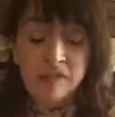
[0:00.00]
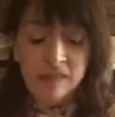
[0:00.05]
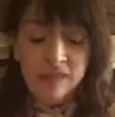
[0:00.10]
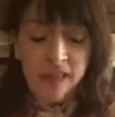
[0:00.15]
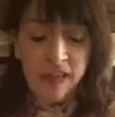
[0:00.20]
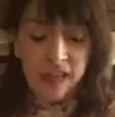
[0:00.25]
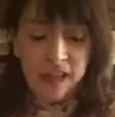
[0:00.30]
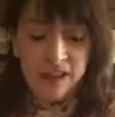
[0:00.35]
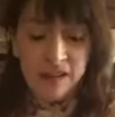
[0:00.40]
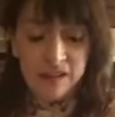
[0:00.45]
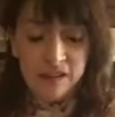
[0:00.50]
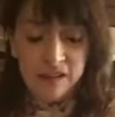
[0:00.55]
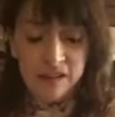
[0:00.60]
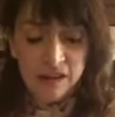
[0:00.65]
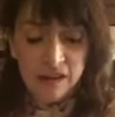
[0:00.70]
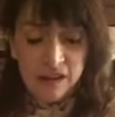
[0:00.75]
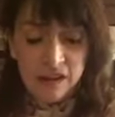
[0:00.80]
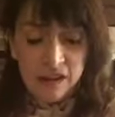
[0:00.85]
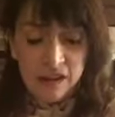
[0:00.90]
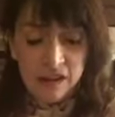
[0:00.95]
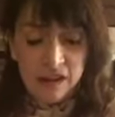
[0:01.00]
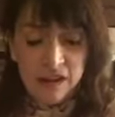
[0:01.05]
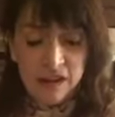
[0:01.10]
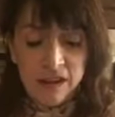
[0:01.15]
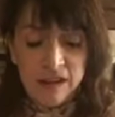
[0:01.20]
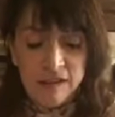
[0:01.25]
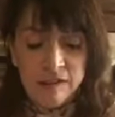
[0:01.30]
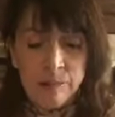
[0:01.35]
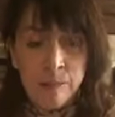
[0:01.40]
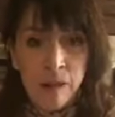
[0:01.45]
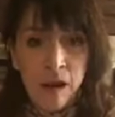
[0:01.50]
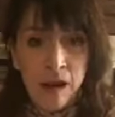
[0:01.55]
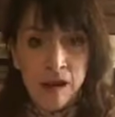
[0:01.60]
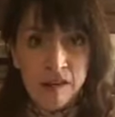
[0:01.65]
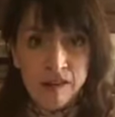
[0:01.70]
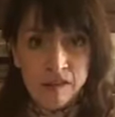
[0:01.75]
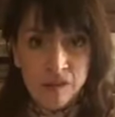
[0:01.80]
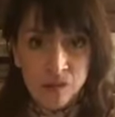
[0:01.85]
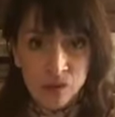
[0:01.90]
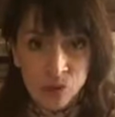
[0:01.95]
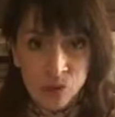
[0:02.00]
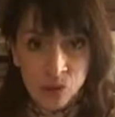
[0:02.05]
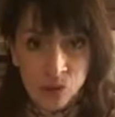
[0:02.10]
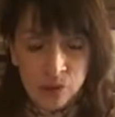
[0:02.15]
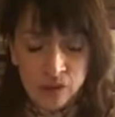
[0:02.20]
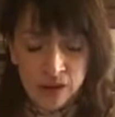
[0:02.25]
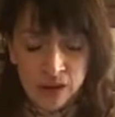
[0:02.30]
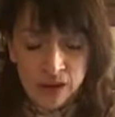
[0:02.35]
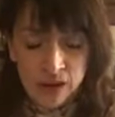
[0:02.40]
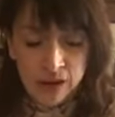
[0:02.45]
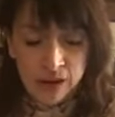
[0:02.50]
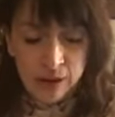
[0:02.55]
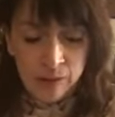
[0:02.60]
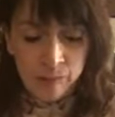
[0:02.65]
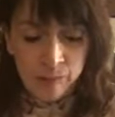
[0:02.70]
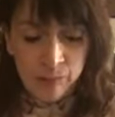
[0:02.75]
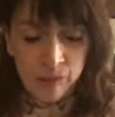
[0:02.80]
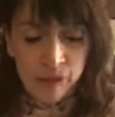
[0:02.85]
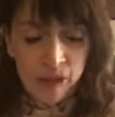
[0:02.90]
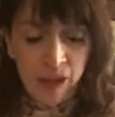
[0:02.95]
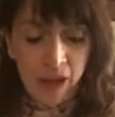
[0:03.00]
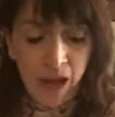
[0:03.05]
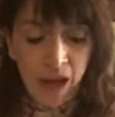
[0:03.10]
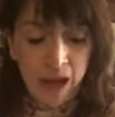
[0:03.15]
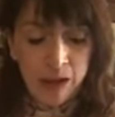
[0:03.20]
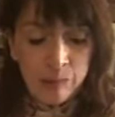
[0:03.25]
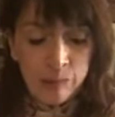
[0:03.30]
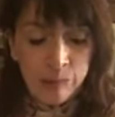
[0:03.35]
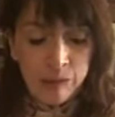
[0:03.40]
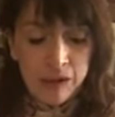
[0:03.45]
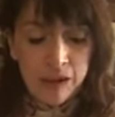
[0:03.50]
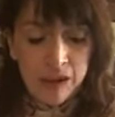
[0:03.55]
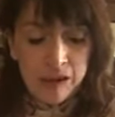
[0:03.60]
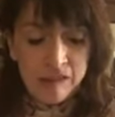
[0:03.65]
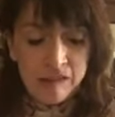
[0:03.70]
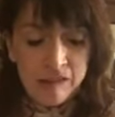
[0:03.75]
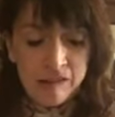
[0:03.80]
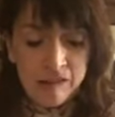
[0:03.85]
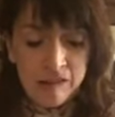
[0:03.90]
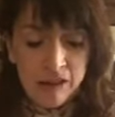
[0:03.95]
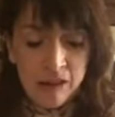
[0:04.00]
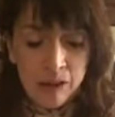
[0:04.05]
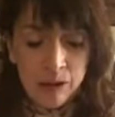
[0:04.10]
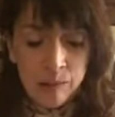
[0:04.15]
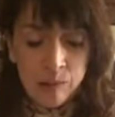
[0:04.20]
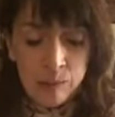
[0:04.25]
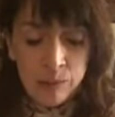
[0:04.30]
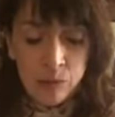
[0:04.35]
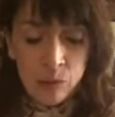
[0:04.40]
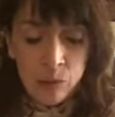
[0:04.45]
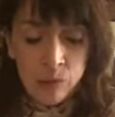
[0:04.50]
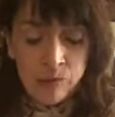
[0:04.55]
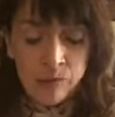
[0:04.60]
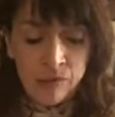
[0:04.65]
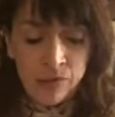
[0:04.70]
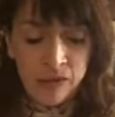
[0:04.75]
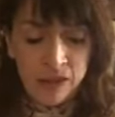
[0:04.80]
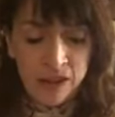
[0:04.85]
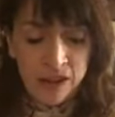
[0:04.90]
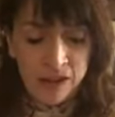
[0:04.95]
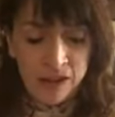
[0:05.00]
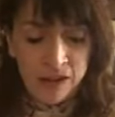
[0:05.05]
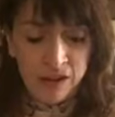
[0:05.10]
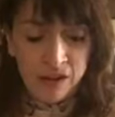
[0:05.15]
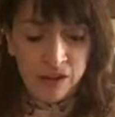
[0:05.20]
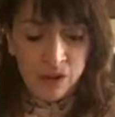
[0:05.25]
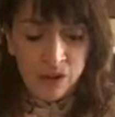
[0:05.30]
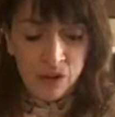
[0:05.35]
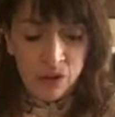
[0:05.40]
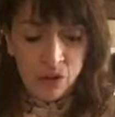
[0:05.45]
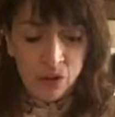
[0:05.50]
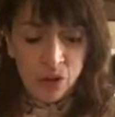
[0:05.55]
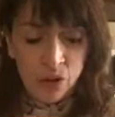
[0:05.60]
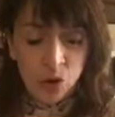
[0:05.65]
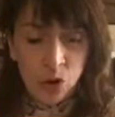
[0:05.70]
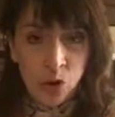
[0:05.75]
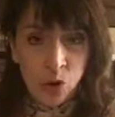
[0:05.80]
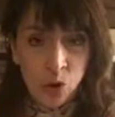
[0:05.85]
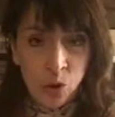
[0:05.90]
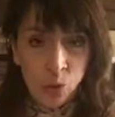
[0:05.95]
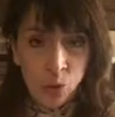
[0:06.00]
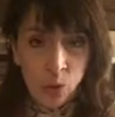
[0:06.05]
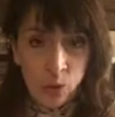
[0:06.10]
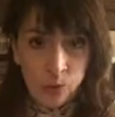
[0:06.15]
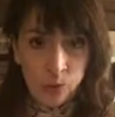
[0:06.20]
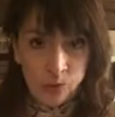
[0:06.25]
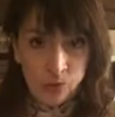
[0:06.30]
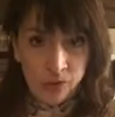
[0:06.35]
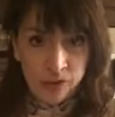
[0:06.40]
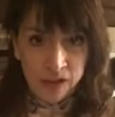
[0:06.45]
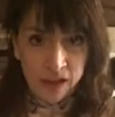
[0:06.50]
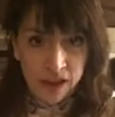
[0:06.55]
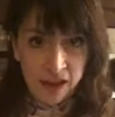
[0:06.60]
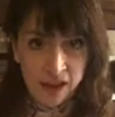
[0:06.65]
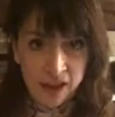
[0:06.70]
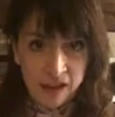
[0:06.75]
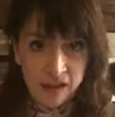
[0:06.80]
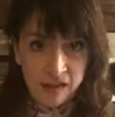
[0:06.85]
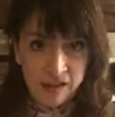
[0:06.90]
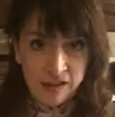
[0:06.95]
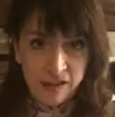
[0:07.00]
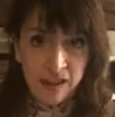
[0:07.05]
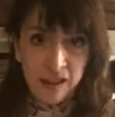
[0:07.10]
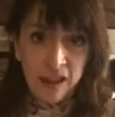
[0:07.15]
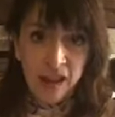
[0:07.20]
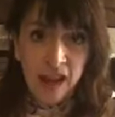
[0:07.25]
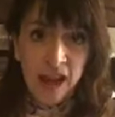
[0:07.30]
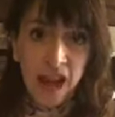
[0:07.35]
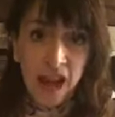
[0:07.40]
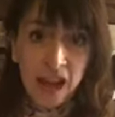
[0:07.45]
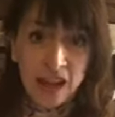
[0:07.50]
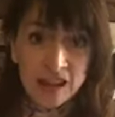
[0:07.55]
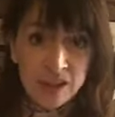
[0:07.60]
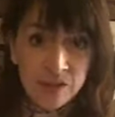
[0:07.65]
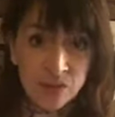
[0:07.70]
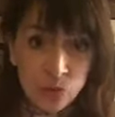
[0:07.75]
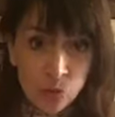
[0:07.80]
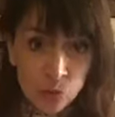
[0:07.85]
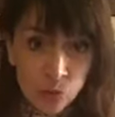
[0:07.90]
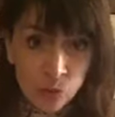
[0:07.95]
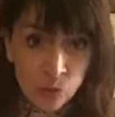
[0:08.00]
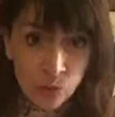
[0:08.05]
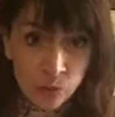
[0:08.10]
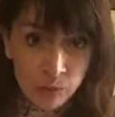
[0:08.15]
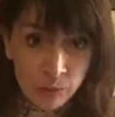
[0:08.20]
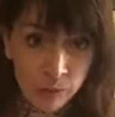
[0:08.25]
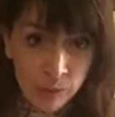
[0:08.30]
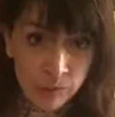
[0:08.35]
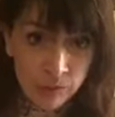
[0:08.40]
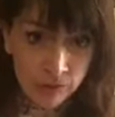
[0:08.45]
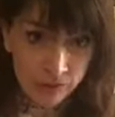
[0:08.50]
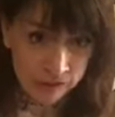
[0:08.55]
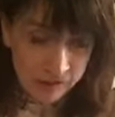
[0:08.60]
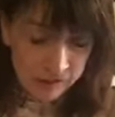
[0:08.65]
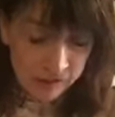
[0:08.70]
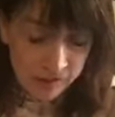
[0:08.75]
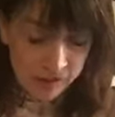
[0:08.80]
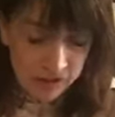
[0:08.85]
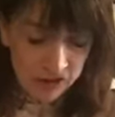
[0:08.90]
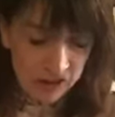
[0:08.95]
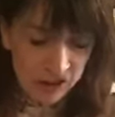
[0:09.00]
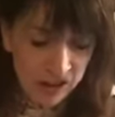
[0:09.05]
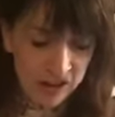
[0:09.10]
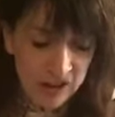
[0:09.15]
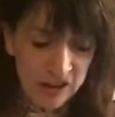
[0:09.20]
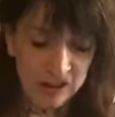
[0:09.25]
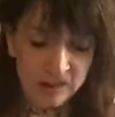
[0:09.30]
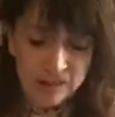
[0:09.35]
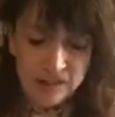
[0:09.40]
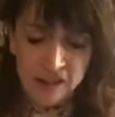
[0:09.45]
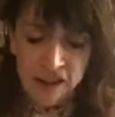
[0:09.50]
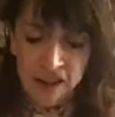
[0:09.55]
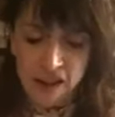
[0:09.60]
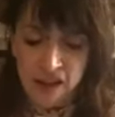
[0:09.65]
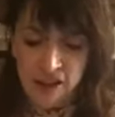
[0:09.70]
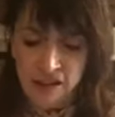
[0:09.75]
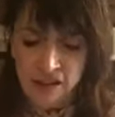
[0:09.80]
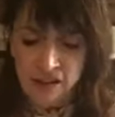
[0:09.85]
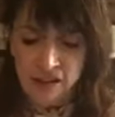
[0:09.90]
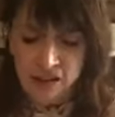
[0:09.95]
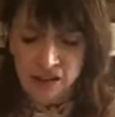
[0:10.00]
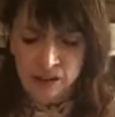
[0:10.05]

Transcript: then is my story, and peace be with thee, quoth the king. And if you can remember, this is the Chinese king.